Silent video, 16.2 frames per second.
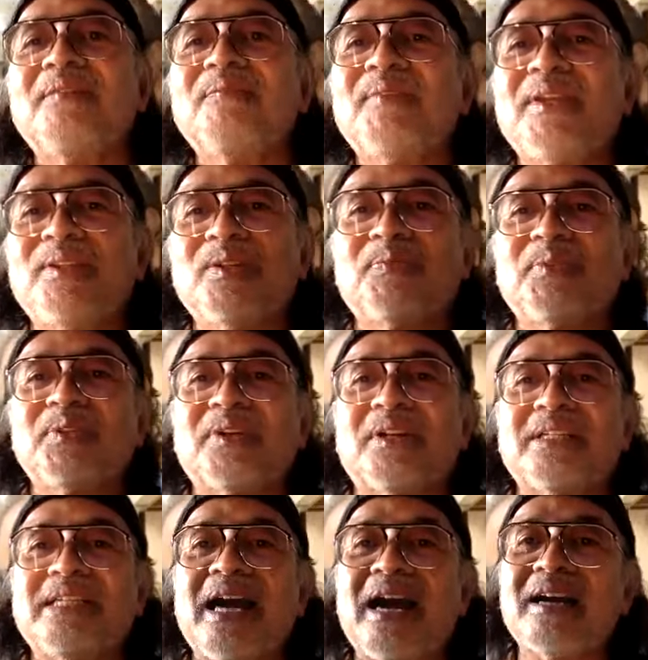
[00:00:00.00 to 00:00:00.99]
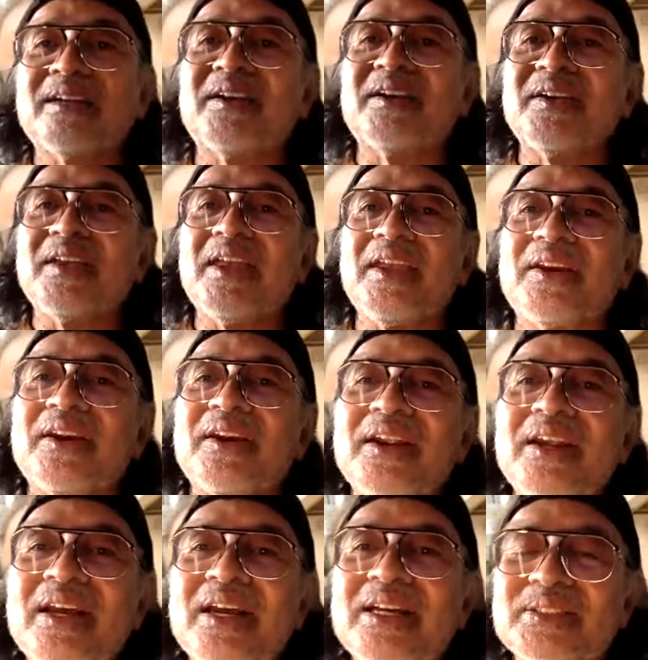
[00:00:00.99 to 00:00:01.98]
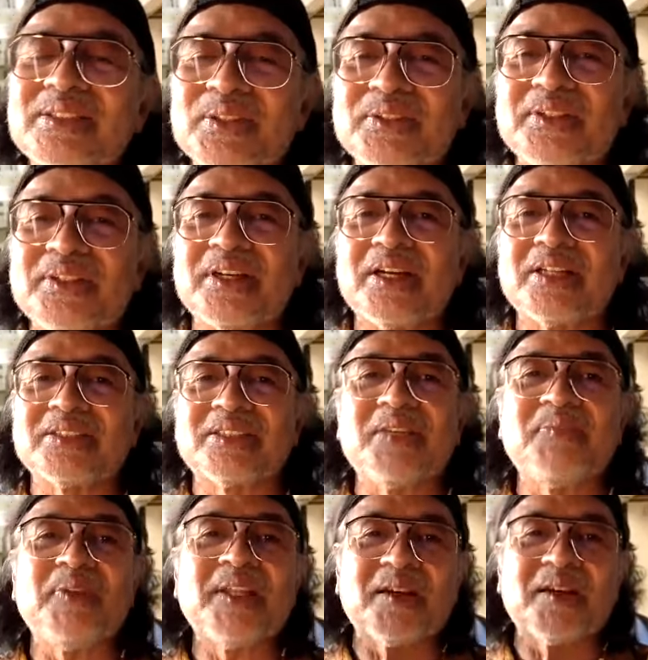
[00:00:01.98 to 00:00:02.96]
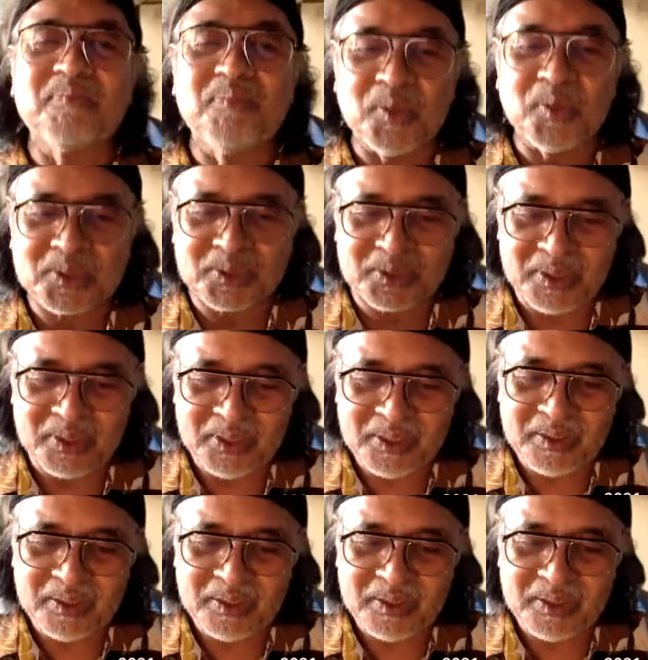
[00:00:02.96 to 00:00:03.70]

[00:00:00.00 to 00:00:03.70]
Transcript: many of you are younger here, so there are similar books